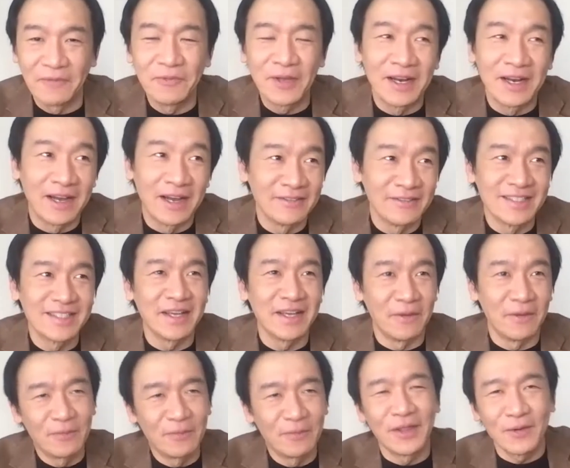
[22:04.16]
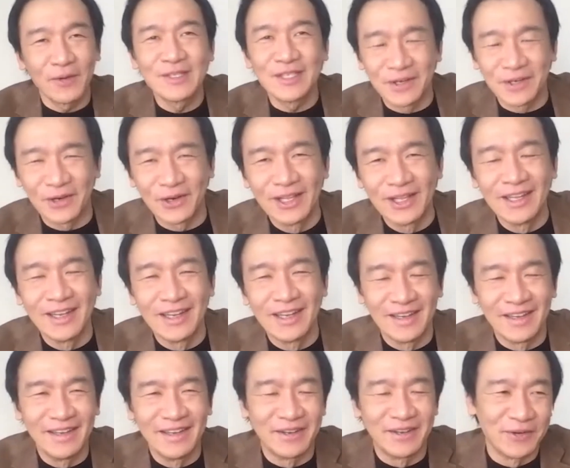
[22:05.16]
I mean, I have to say, I'm um, but that was an early,
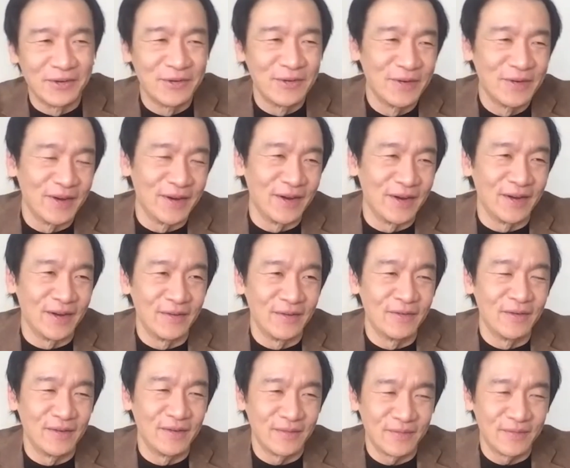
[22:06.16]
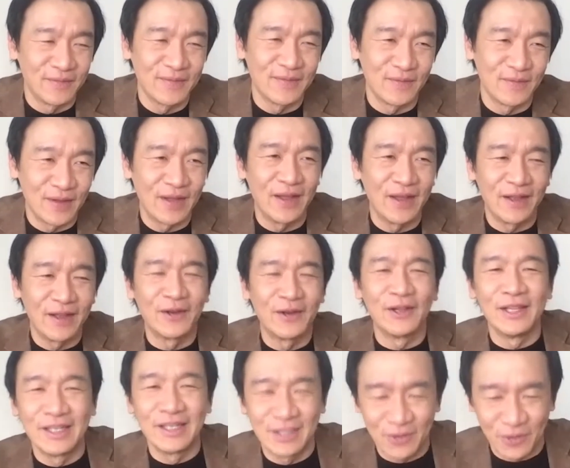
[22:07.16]
you know, uh, an
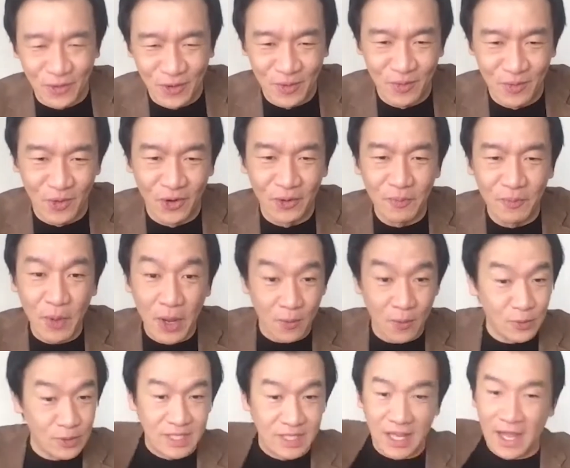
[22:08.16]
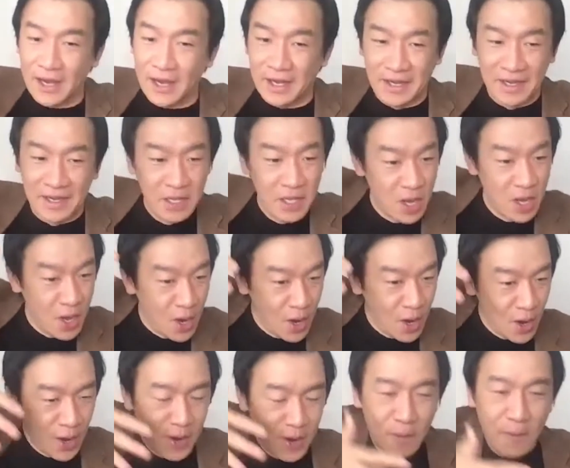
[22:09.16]
early storyboard, but it was like,
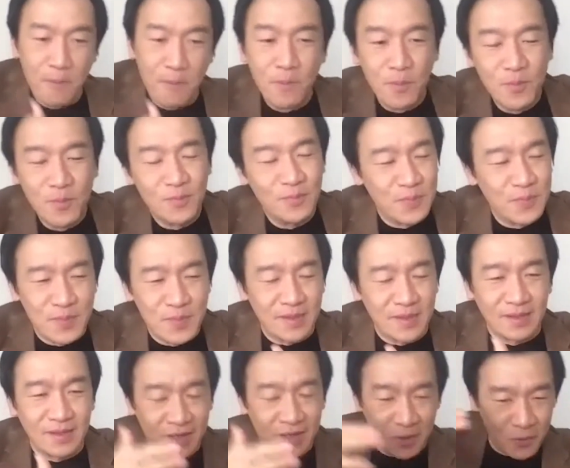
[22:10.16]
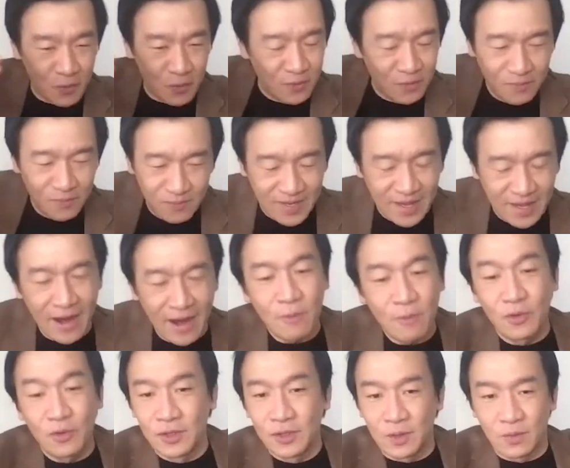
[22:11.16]
you know,
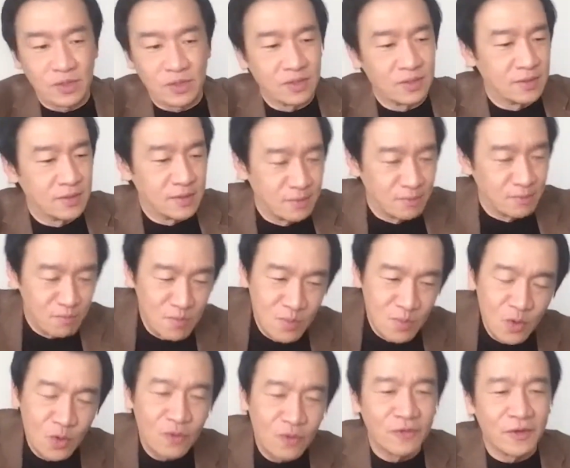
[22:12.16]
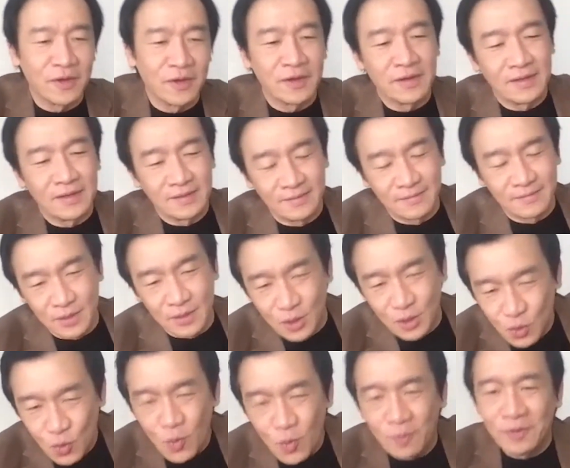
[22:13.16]
camera that was moving and
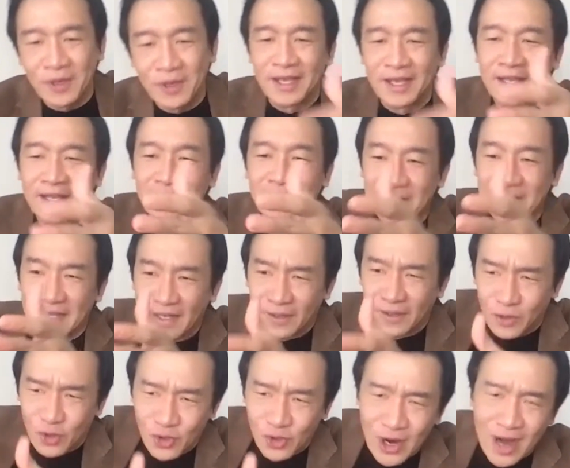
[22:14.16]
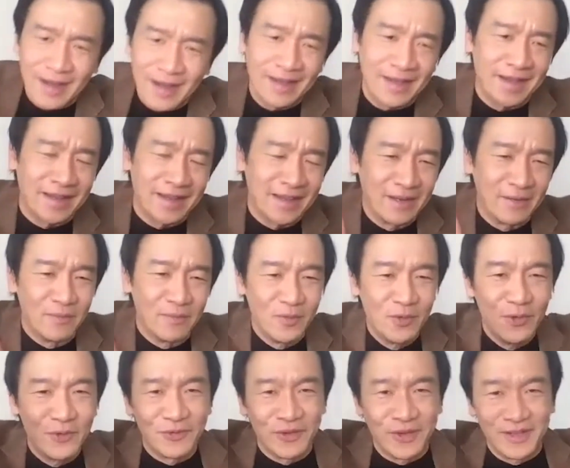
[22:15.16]
swooping in and tracking and
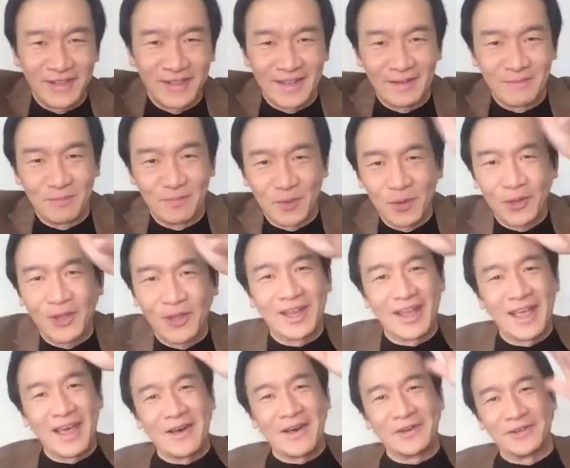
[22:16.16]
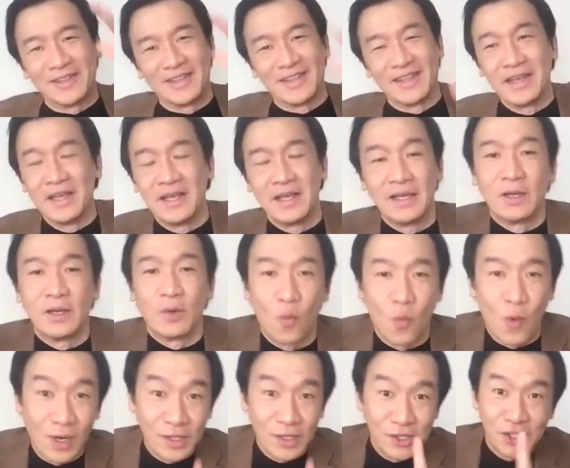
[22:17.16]
moving and pulling out and
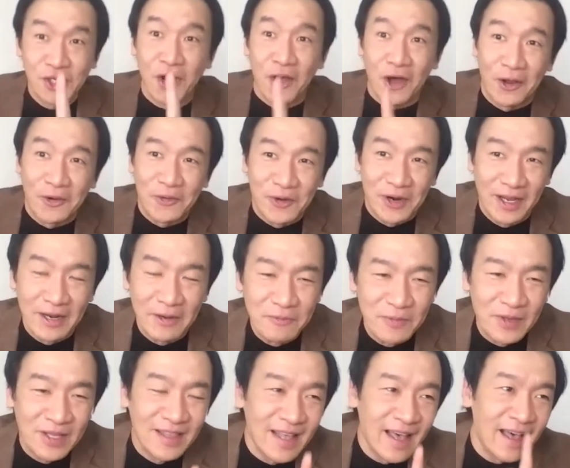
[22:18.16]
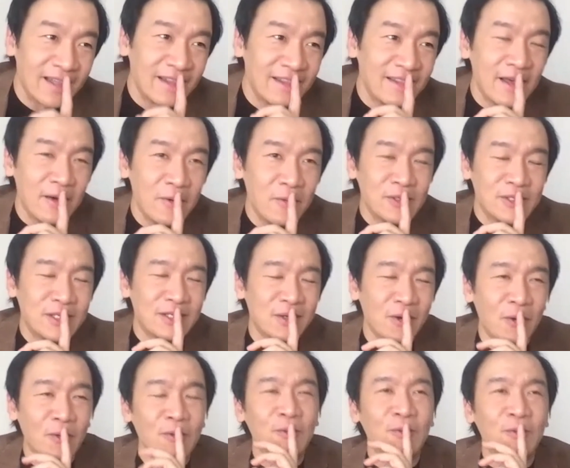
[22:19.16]
one shot, right? I mean, that that was
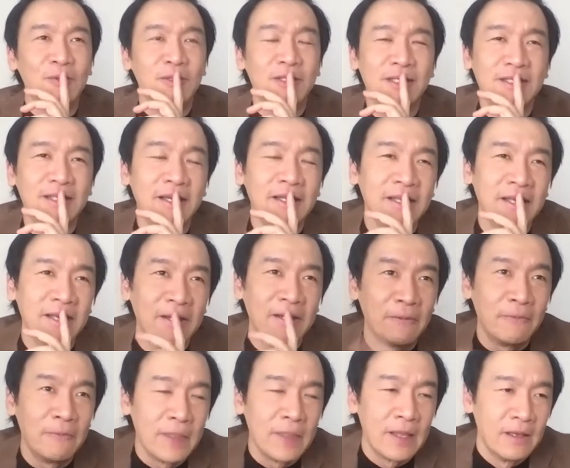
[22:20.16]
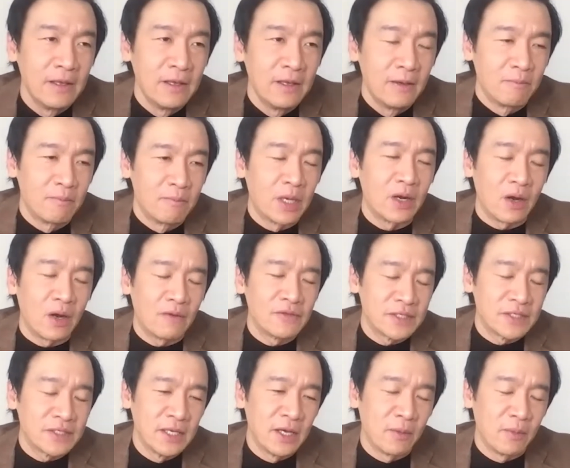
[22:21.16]
so stunning. But
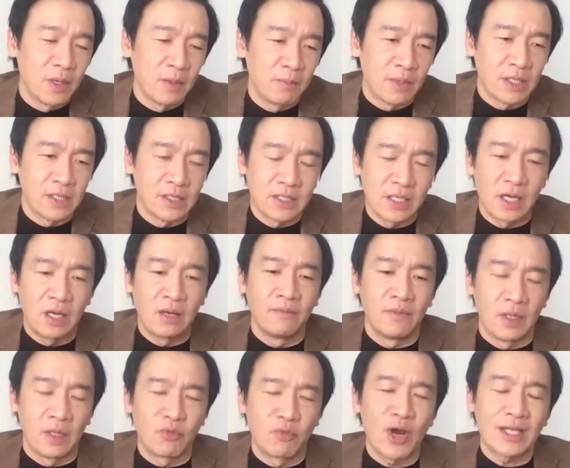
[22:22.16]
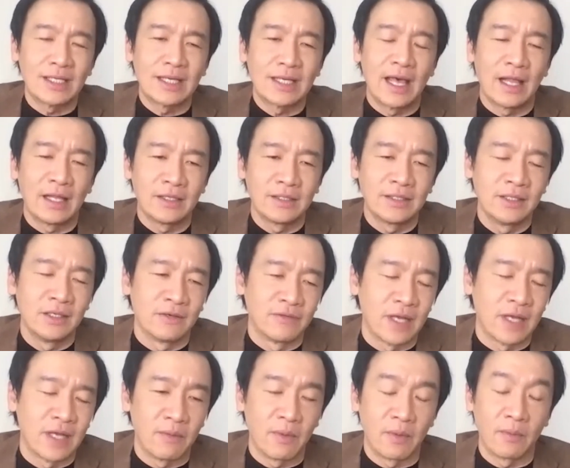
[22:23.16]
obviously, I mean, by the time the practicality of
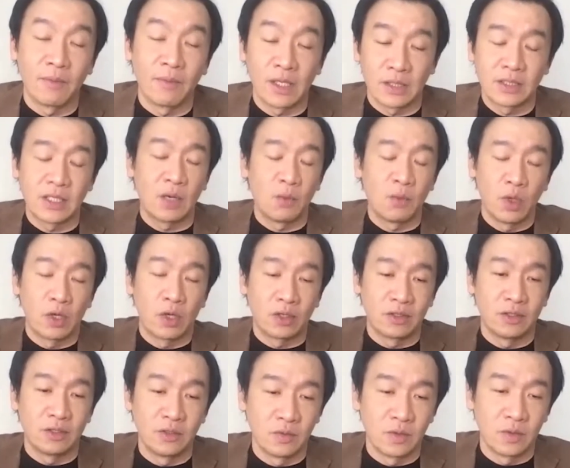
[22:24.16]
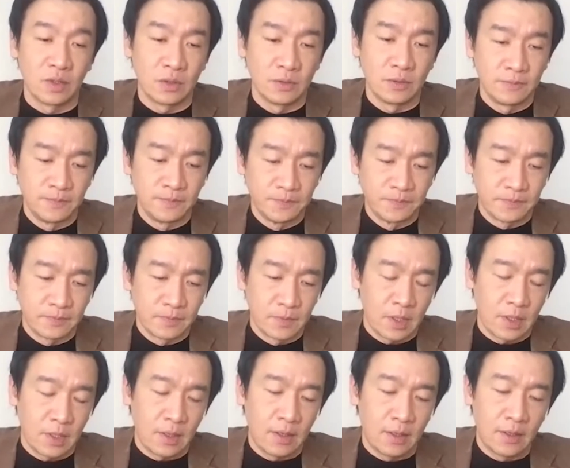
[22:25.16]
that, I and mean, by the time we got to do it,
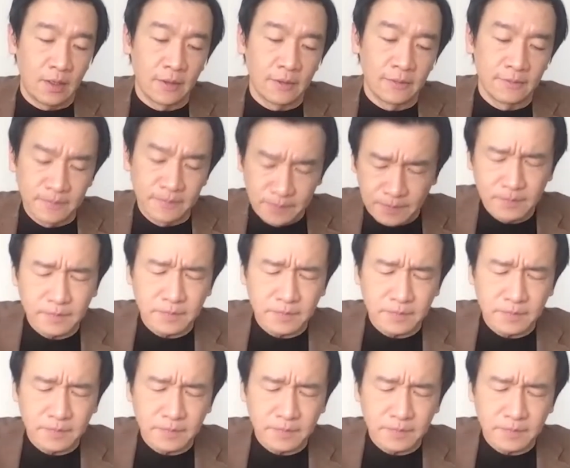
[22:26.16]
um,